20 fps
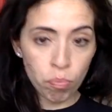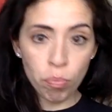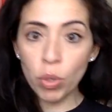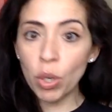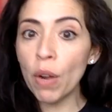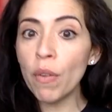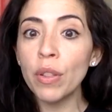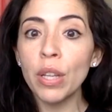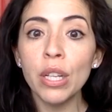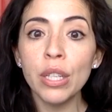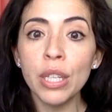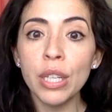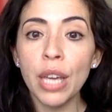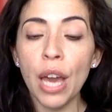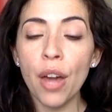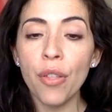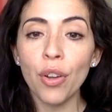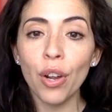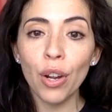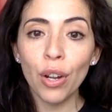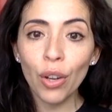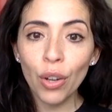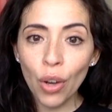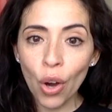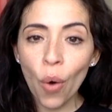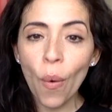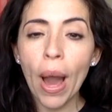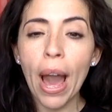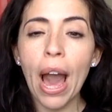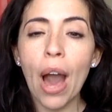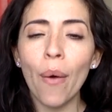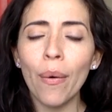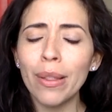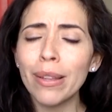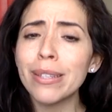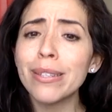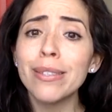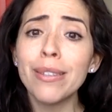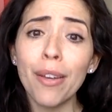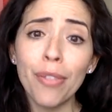Put everything together, go out.
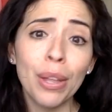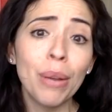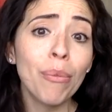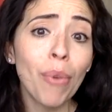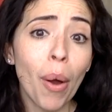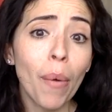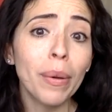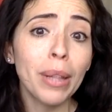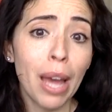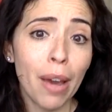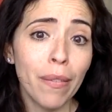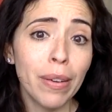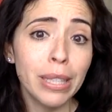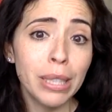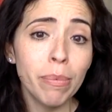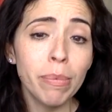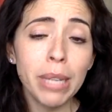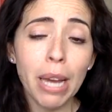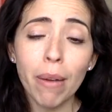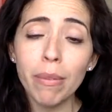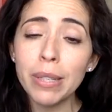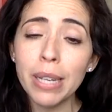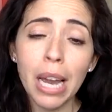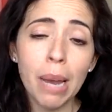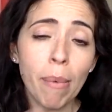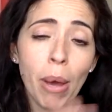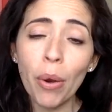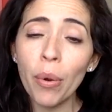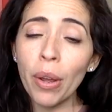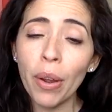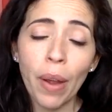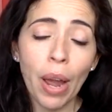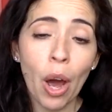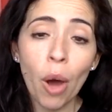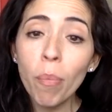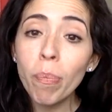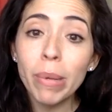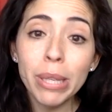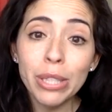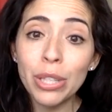There's nothing wrong with having some downtime. I don't care
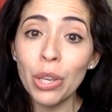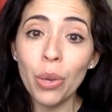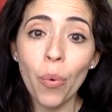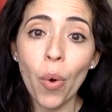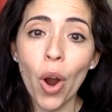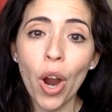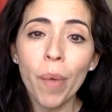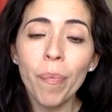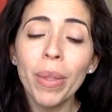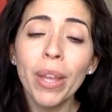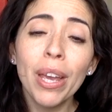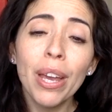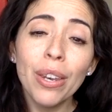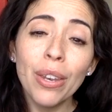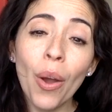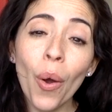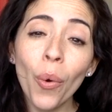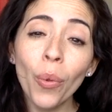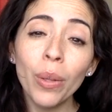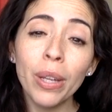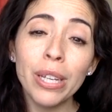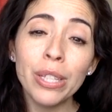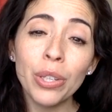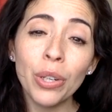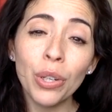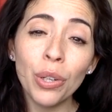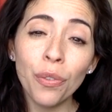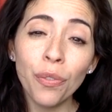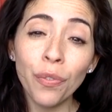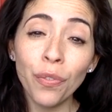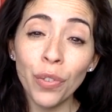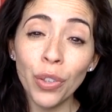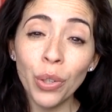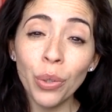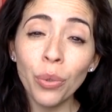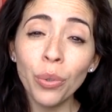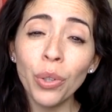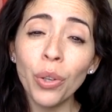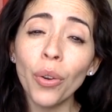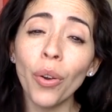how busy you are. Not only is it gonna
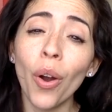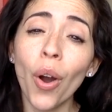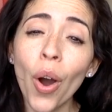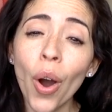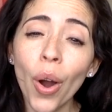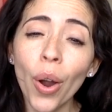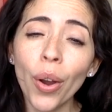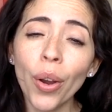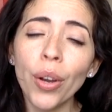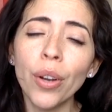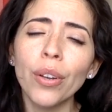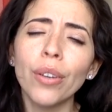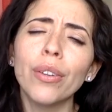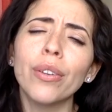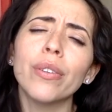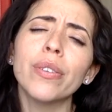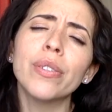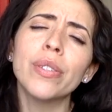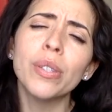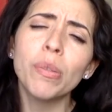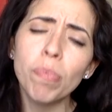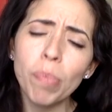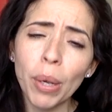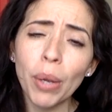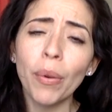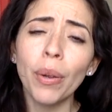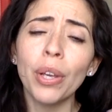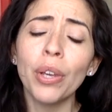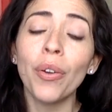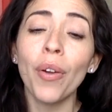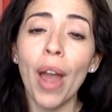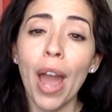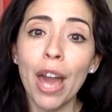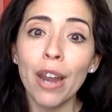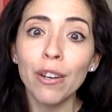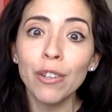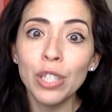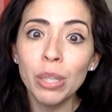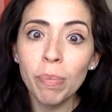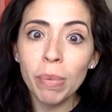fuel your heart, your spirit, your
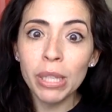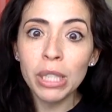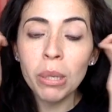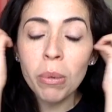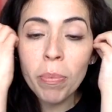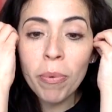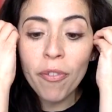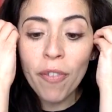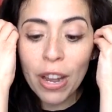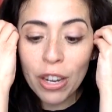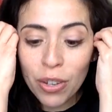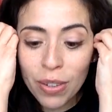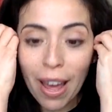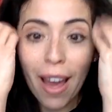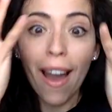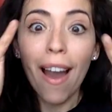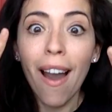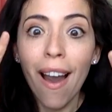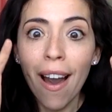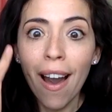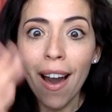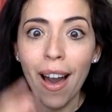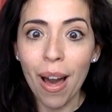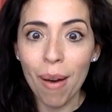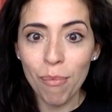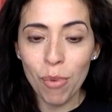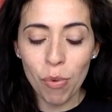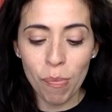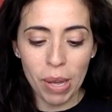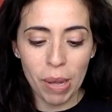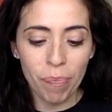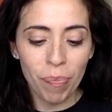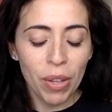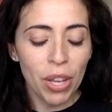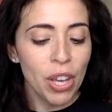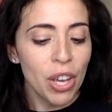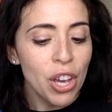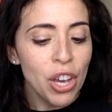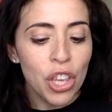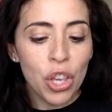energy, but it's gonna provide you that aha moment.
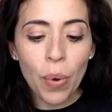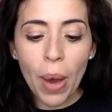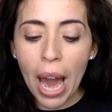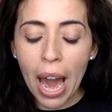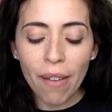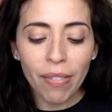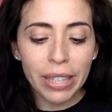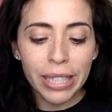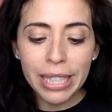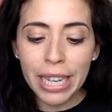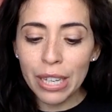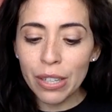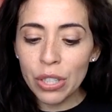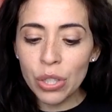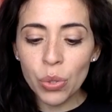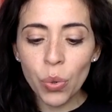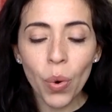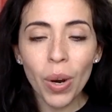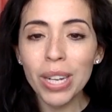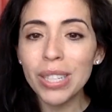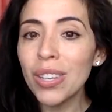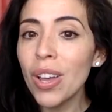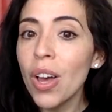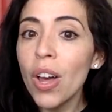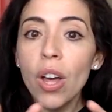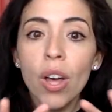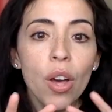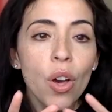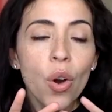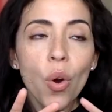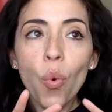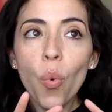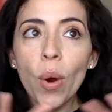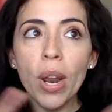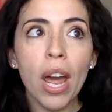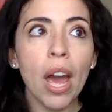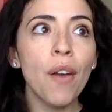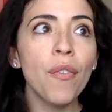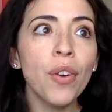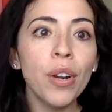You have the Ten of Swords.
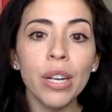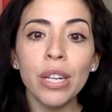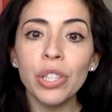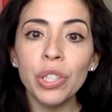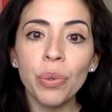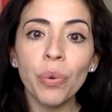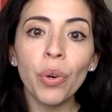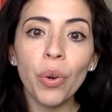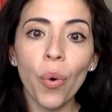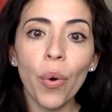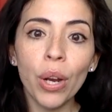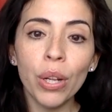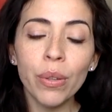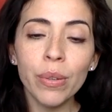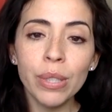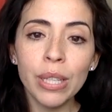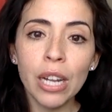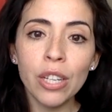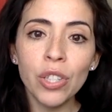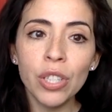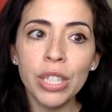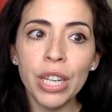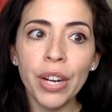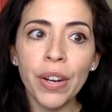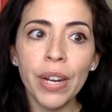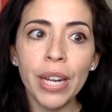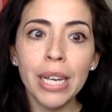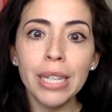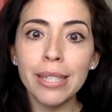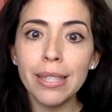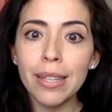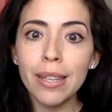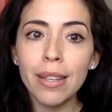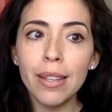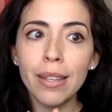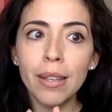Whatever it is you were going through, Sagittarius,